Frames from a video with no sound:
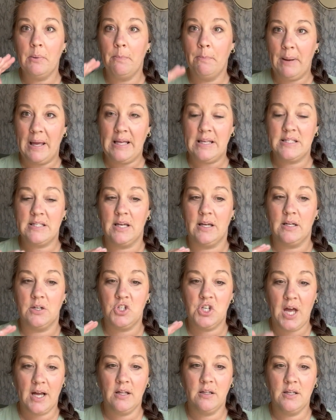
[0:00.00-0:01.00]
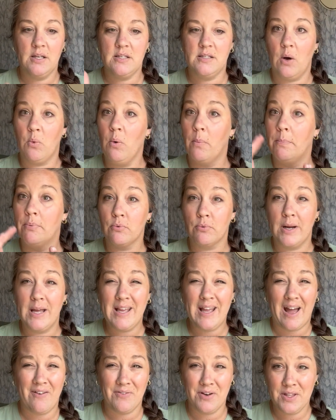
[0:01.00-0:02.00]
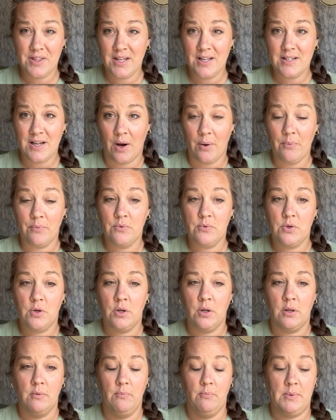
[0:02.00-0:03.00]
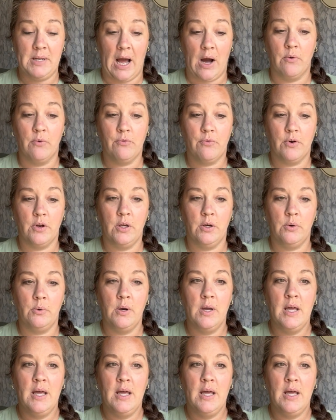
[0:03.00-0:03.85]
basic checklist that will break everything down for you